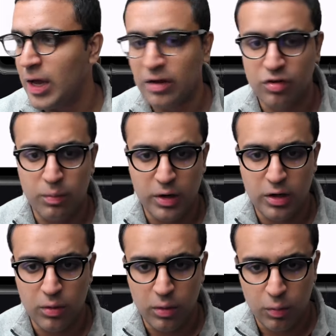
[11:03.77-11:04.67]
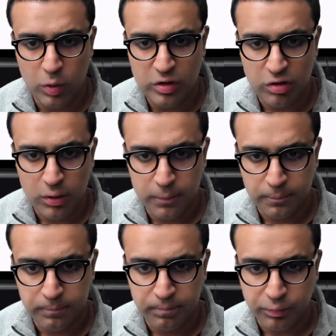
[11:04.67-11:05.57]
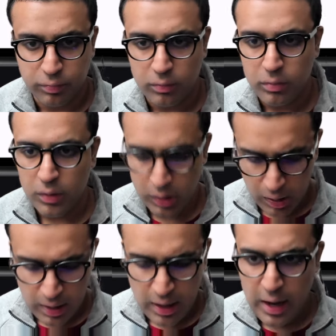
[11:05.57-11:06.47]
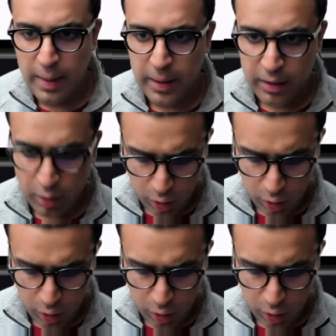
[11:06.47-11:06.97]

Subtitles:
action button widget. And then